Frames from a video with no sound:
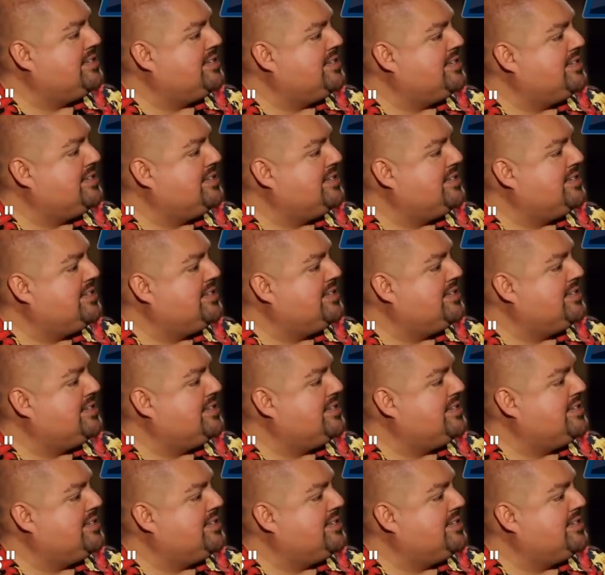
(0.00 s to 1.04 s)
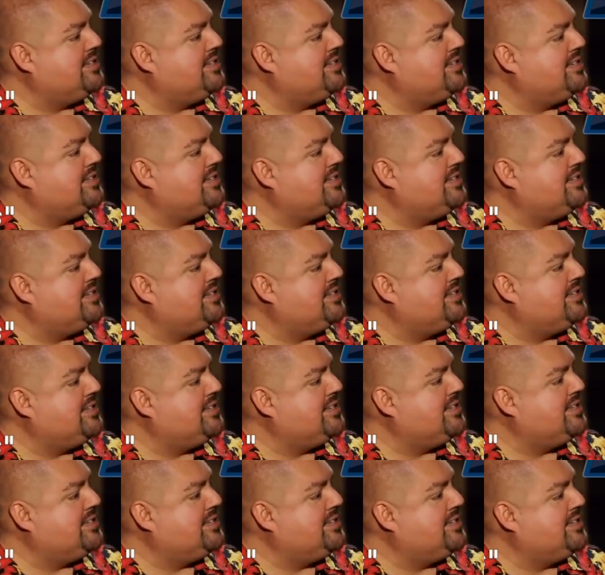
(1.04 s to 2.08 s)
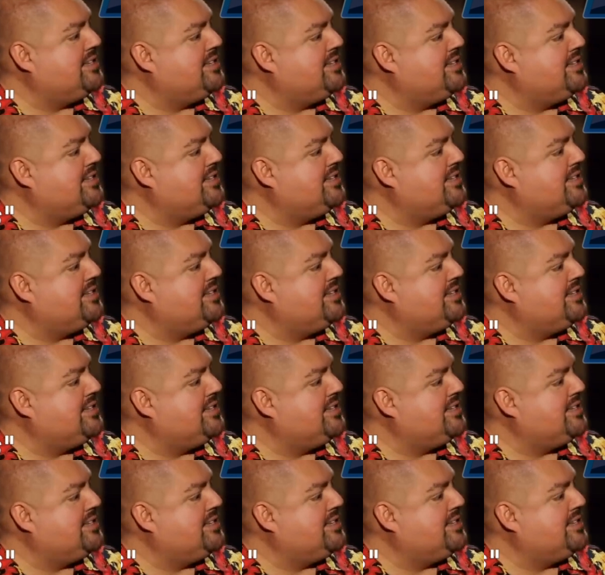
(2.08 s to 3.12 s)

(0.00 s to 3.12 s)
Nobody speaks.